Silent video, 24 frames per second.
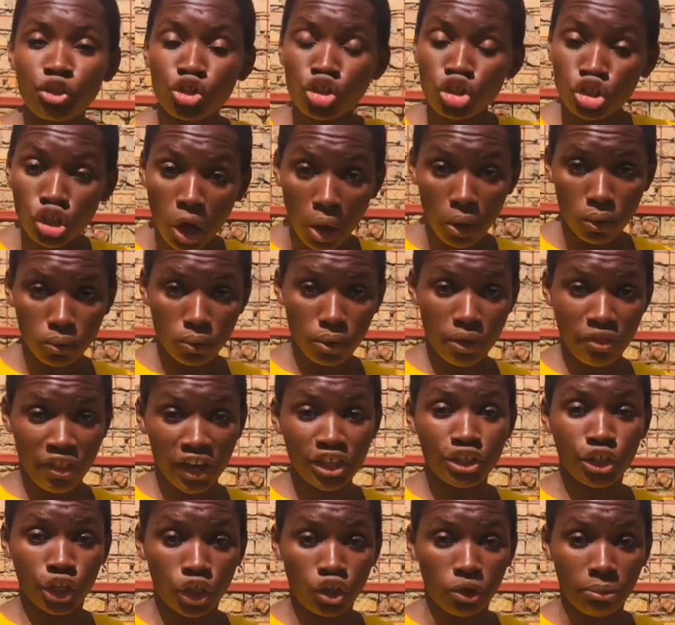to show
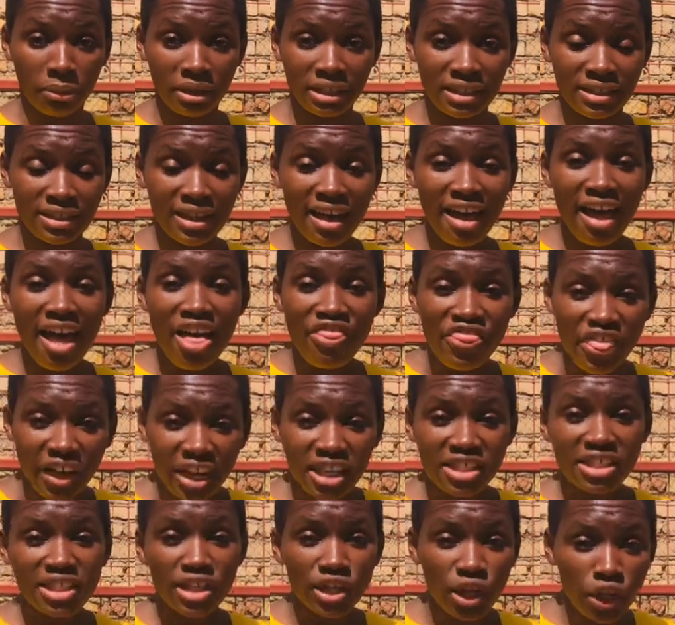that document
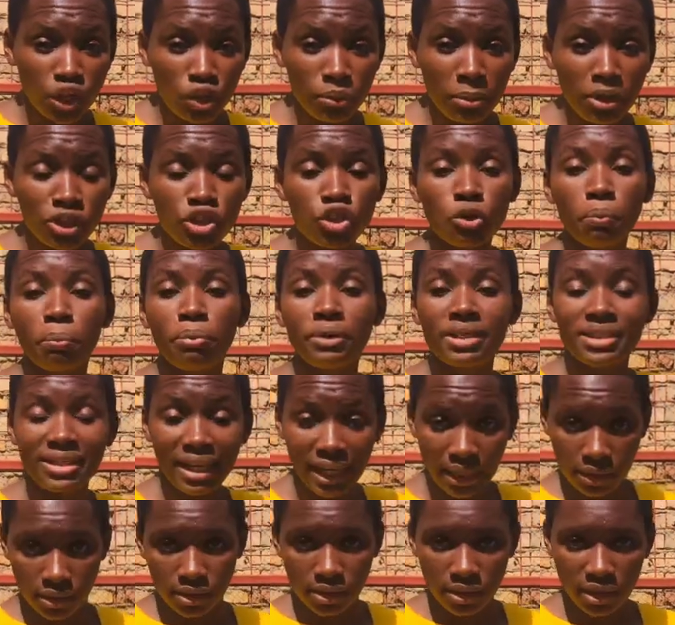that is the document you
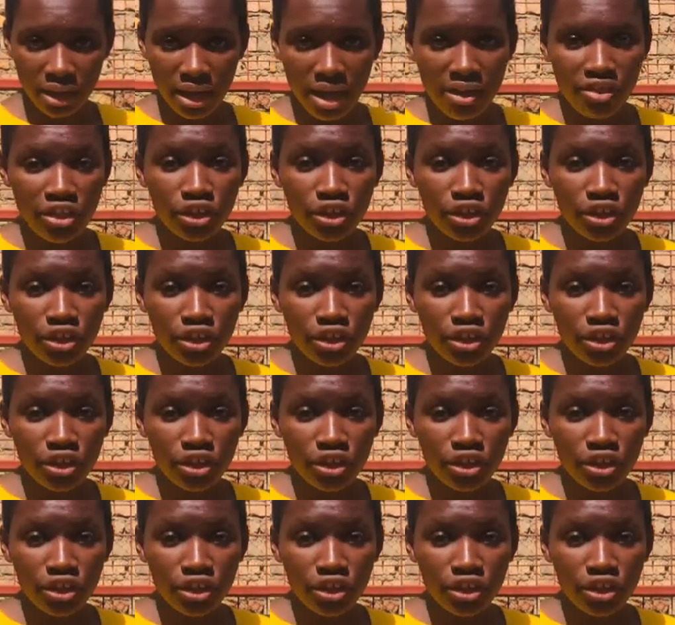present